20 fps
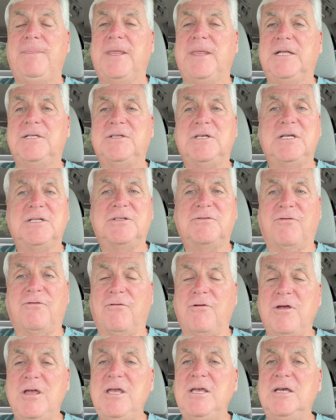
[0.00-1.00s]
It's
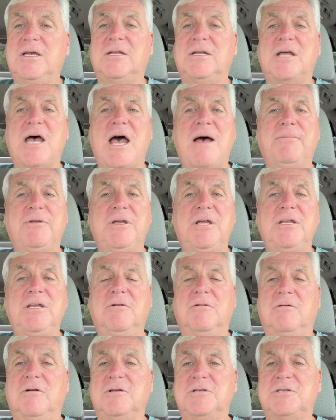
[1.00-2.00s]
free. You can opt in.
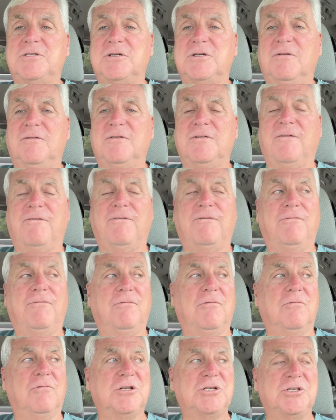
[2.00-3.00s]
You can
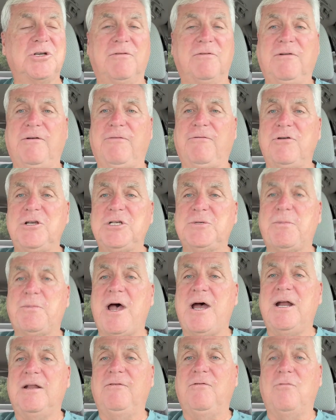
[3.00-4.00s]
reserve a free
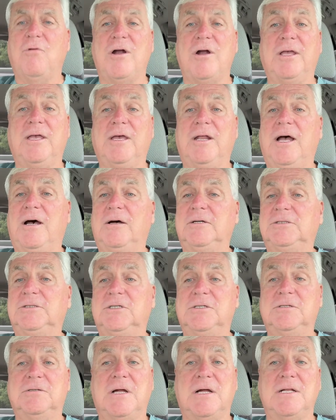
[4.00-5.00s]
spot. If you want to get out,
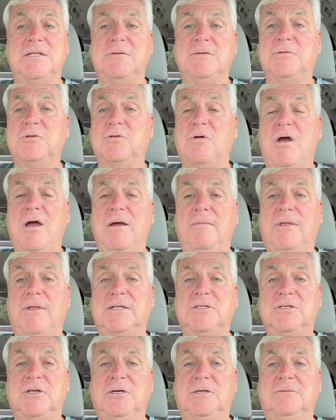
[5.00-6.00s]
just unsubscribe.
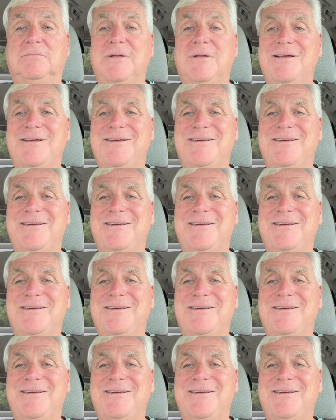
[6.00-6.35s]
That's good.